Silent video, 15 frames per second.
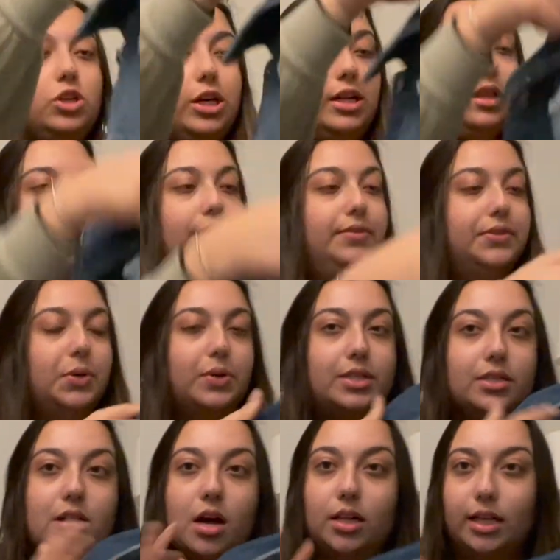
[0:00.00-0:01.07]
I love. So it's
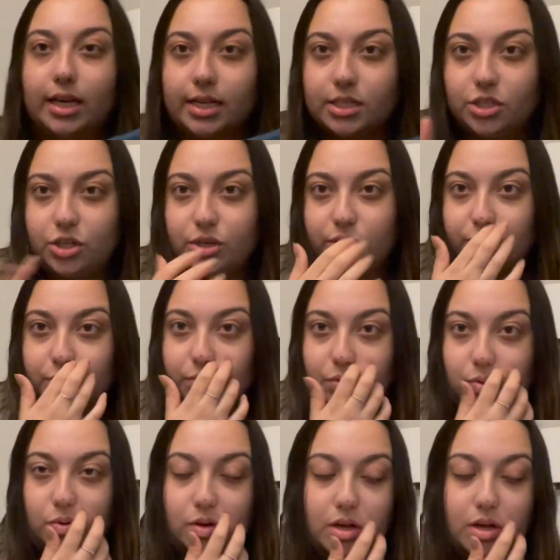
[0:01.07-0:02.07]
not like too